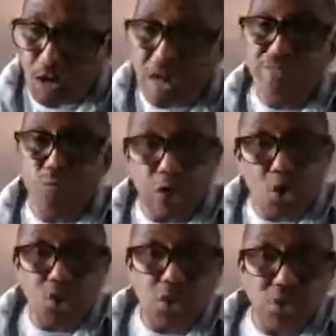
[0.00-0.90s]
And we
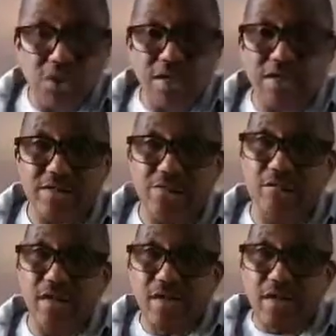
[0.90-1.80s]
all know the scandal.
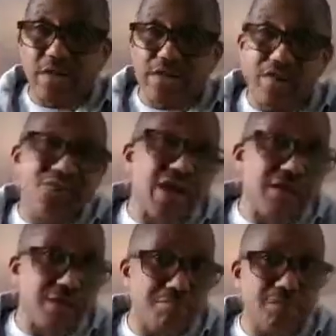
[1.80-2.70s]
That
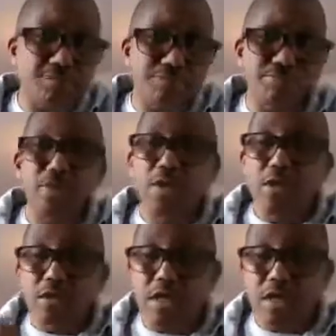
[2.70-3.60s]
Frank Timis,
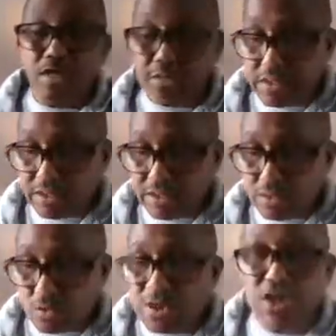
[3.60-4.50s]

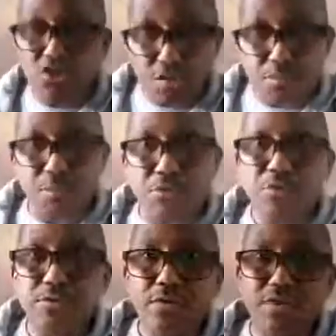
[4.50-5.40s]
within a short
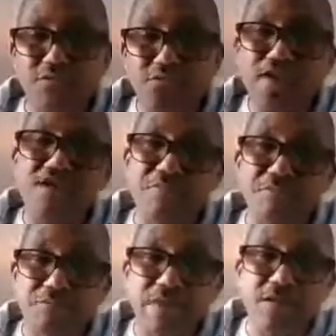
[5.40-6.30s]
period, that Frank
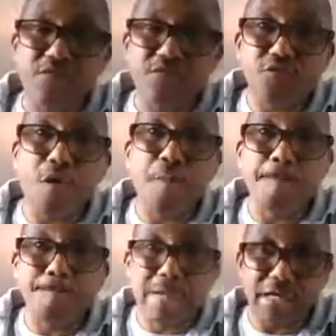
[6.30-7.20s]
Timis made $4
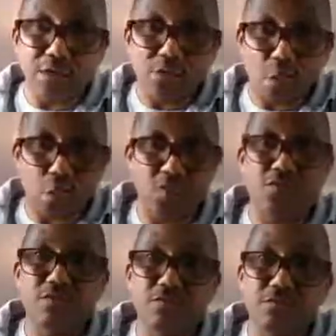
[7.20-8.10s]
billion
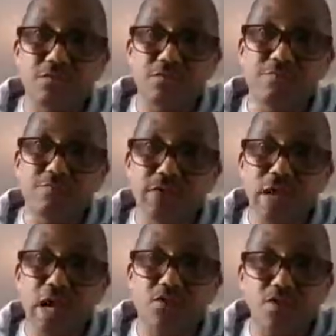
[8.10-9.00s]

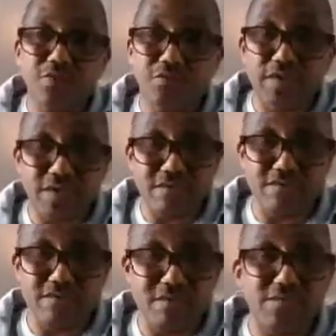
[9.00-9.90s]
out of the
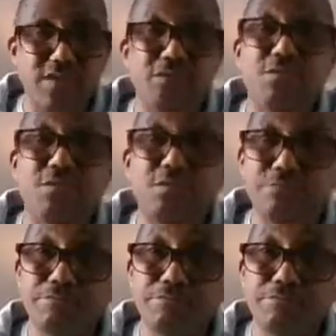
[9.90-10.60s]
license in Senegal.